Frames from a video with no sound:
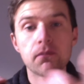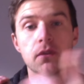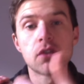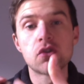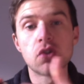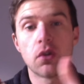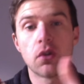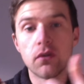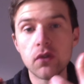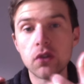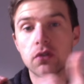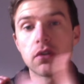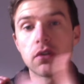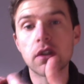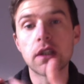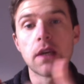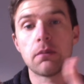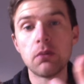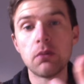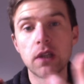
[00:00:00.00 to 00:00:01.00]
So if you're
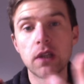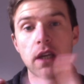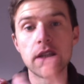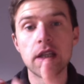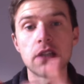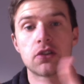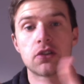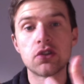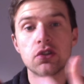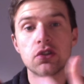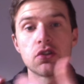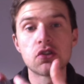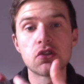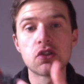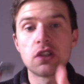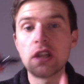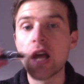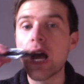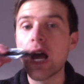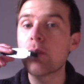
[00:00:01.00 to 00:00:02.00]
capable of getting that tongue
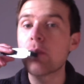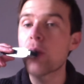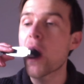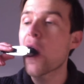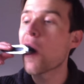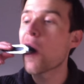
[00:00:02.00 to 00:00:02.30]
slap,